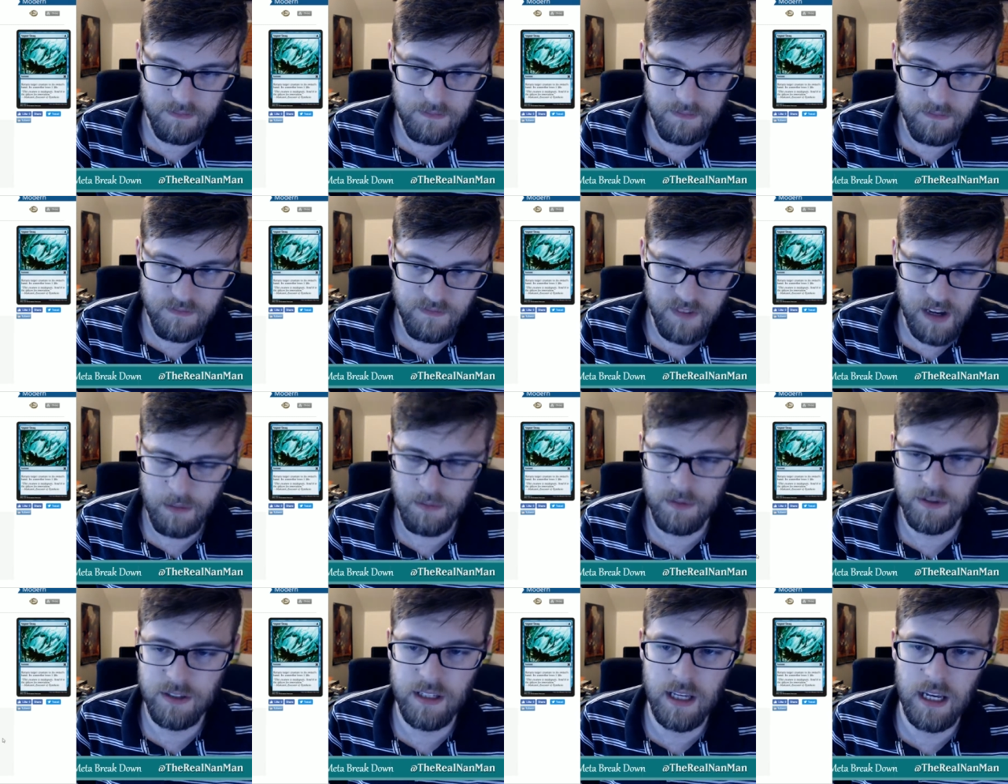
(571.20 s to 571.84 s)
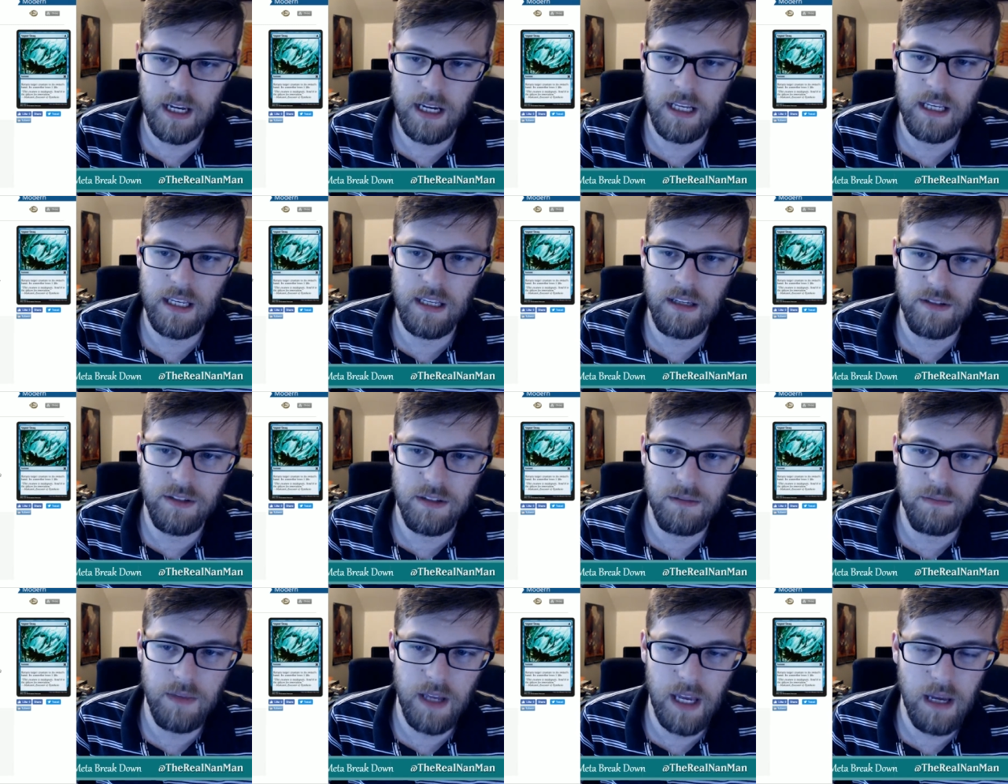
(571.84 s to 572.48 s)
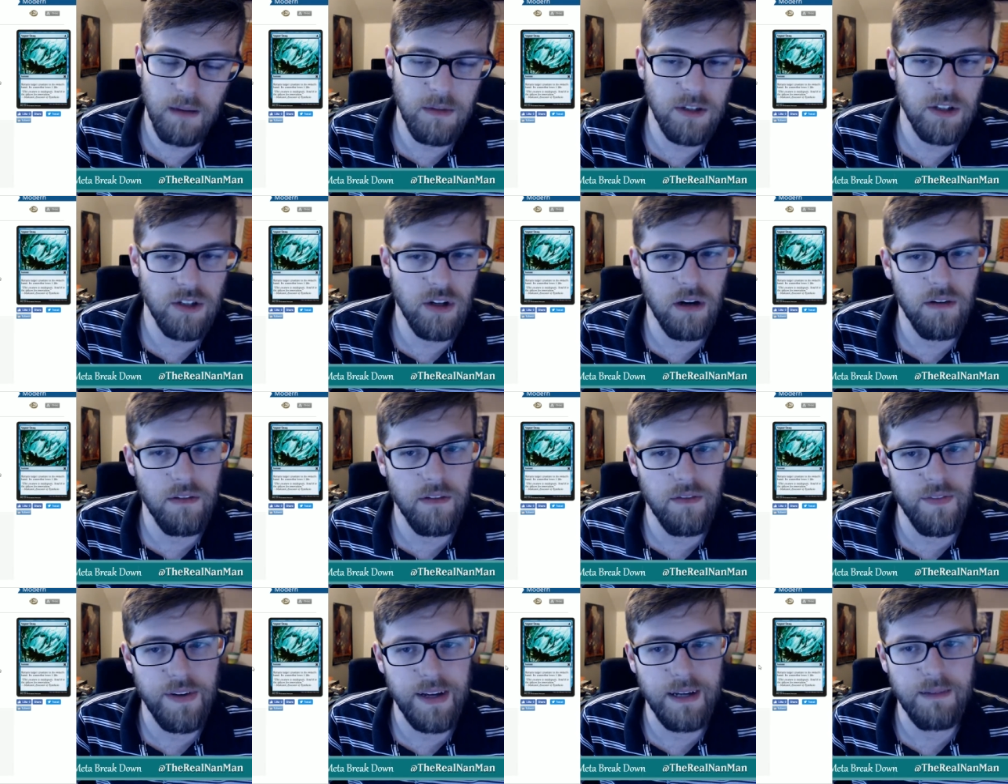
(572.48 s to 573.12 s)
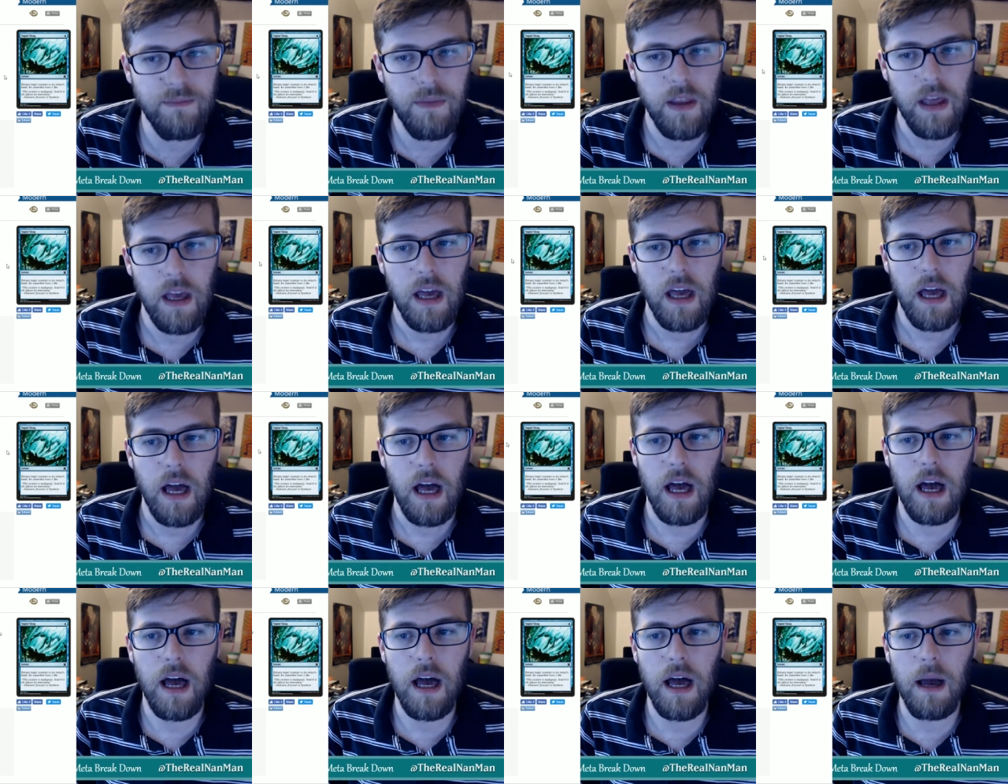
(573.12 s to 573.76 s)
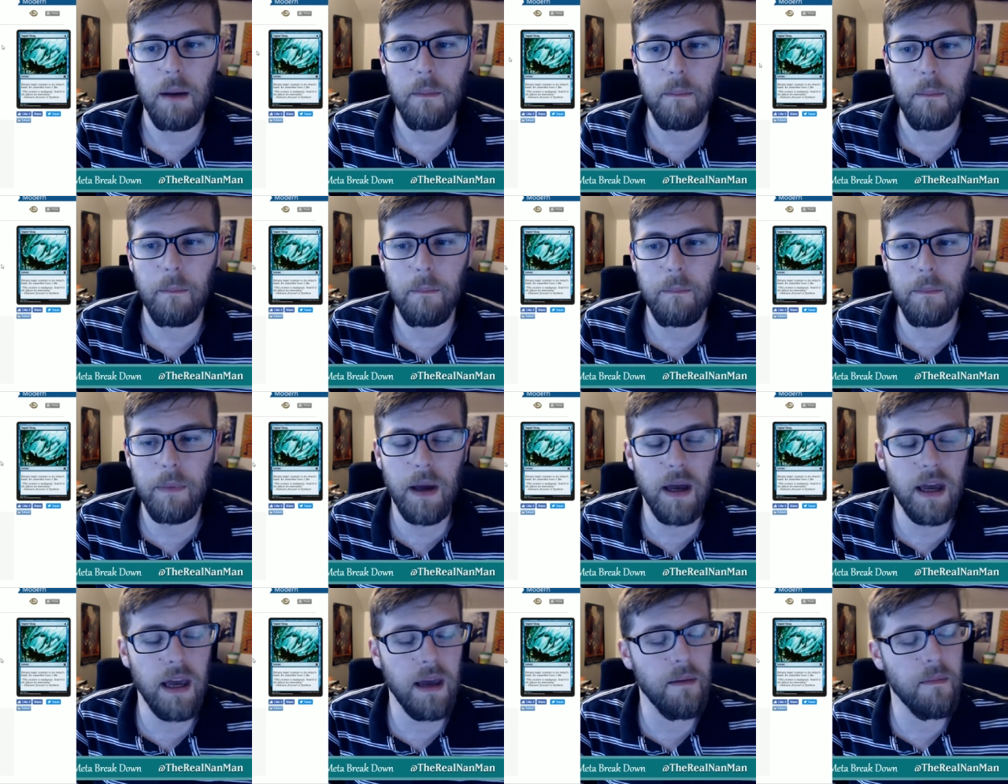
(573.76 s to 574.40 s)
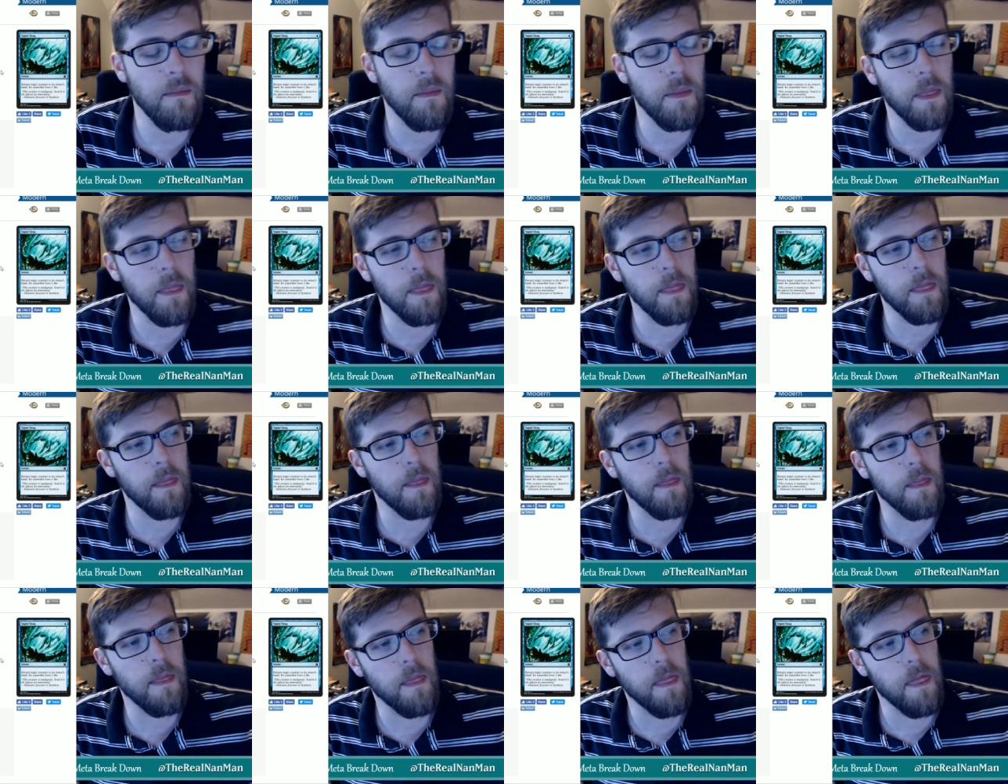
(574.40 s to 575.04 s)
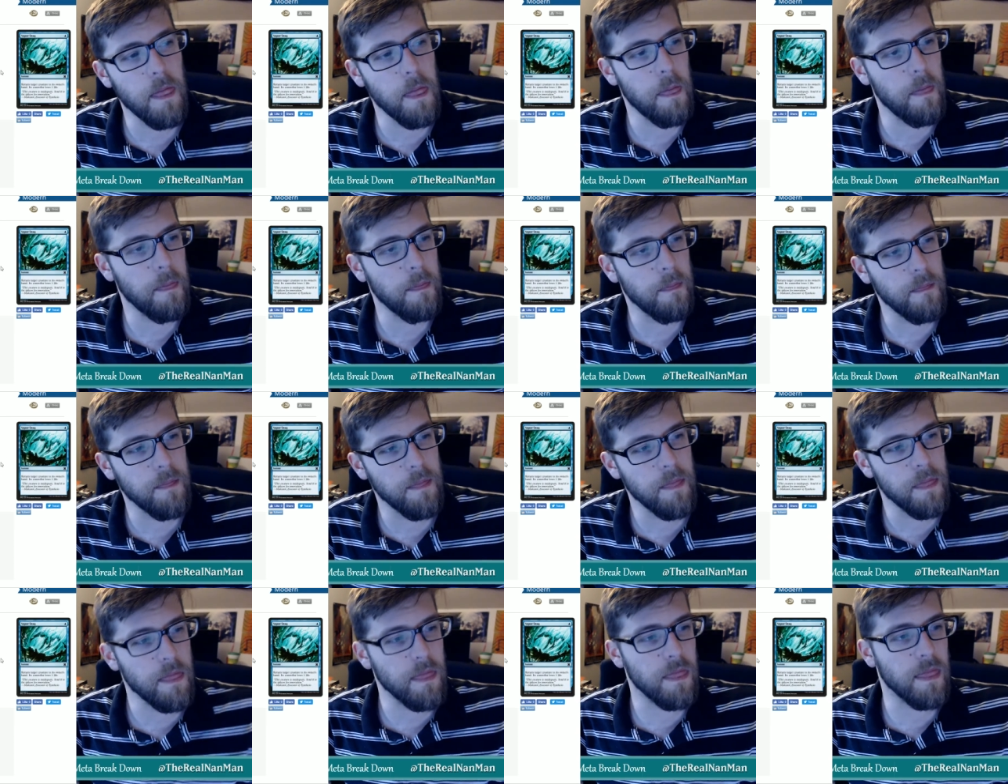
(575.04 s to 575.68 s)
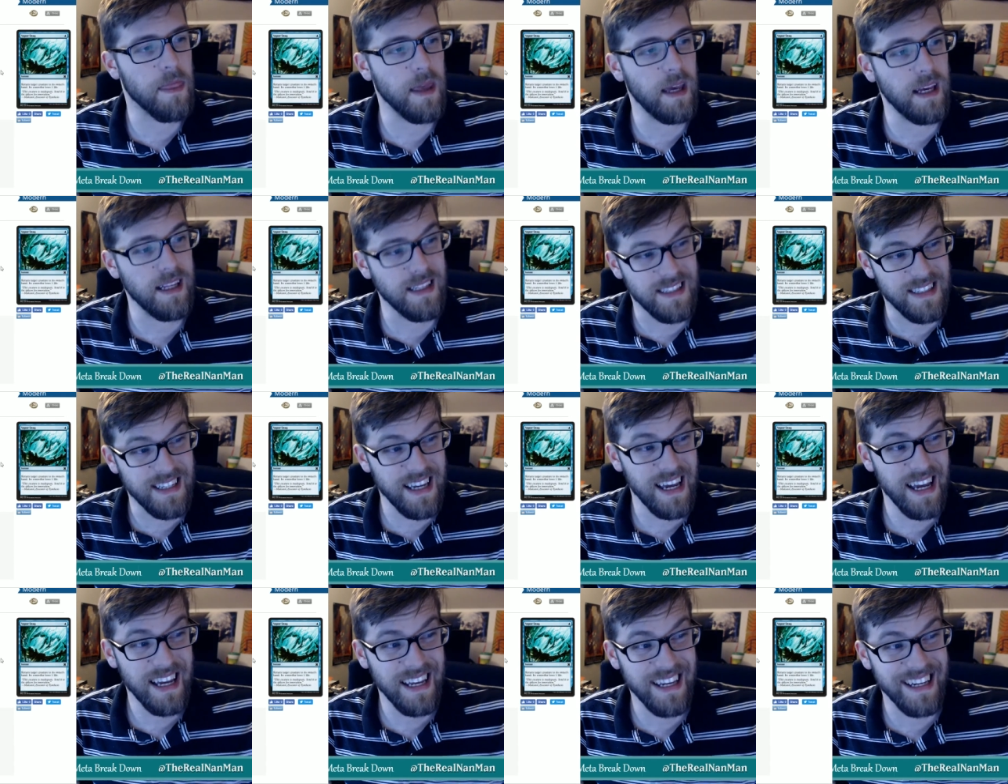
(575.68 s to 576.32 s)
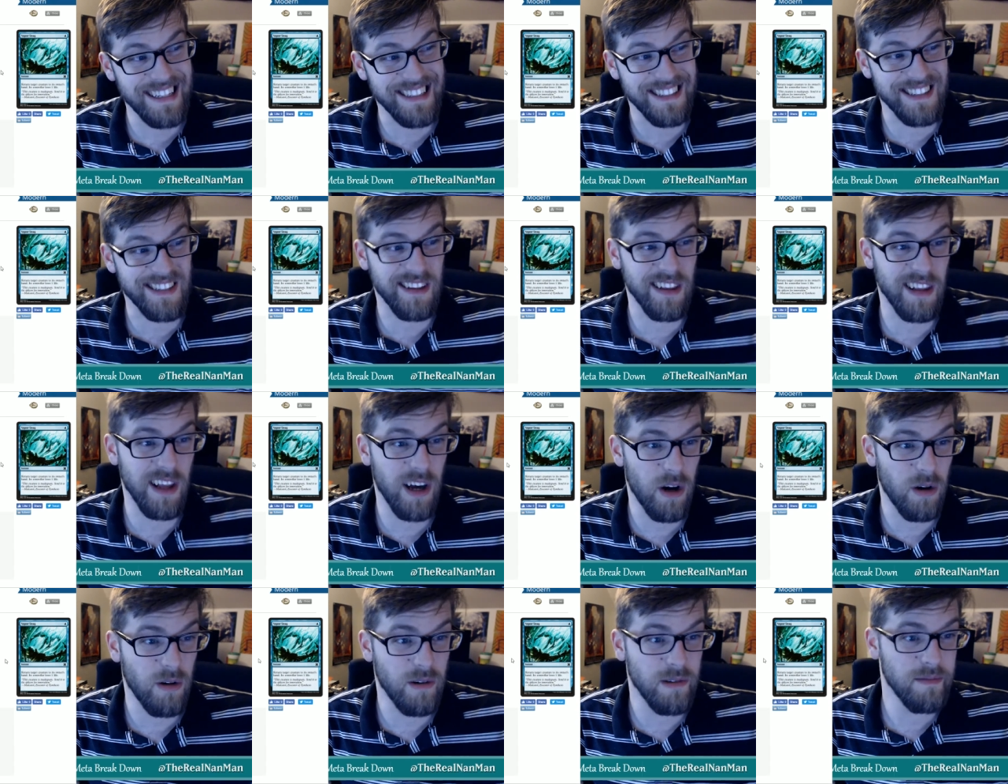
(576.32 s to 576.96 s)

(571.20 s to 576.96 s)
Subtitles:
Vapor Snag can deal some damage off of it. But the deck is slow.